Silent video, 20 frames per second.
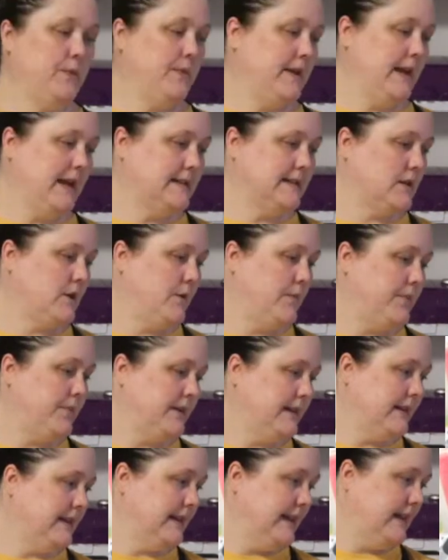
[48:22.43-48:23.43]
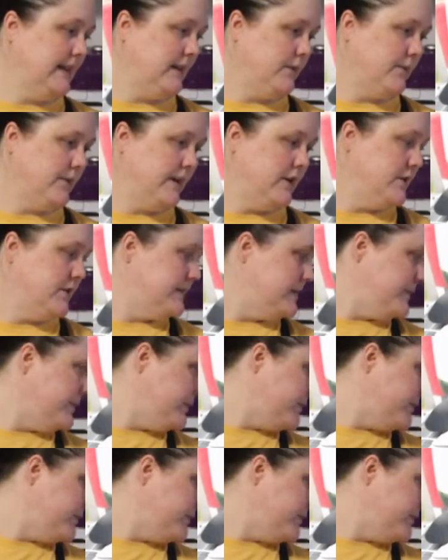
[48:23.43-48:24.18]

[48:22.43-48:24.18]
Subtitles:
It's completely reusable.